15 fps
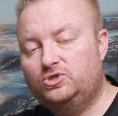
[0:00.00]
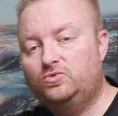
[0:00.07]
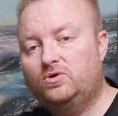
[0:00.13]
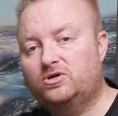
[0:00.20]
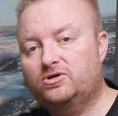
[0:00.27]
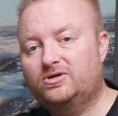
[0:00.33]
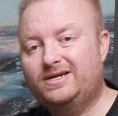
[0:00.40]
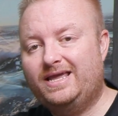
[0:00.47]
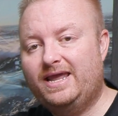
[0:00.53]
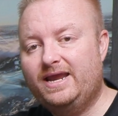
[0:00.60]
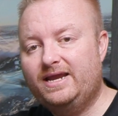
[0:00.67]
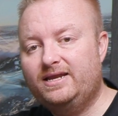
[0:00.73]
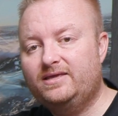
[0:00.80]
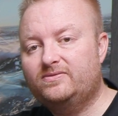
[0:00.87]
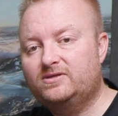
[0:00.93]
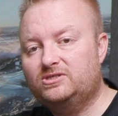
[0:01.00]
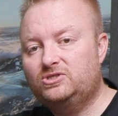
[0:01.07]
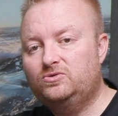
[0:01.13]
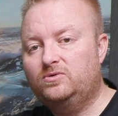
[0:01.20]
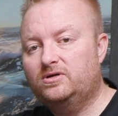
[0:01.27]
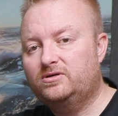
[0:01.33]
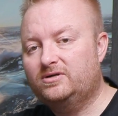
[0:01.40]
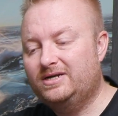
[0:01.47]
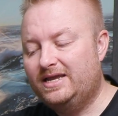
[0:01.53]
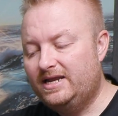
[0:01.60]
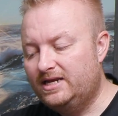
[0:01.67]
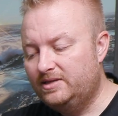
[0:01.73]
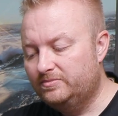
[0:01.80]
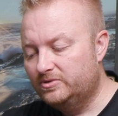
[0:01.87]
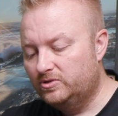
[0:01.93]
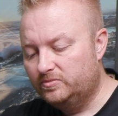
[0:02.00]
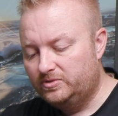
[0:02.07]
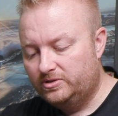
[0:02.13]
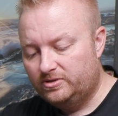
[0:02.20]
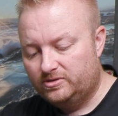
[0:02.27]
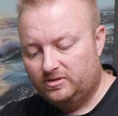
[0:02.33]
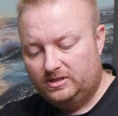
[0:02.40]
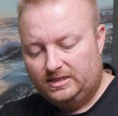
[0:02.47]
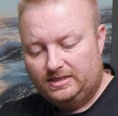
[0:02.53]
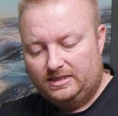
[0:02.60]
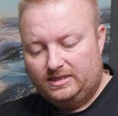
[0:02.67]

280. The 280 millimeter,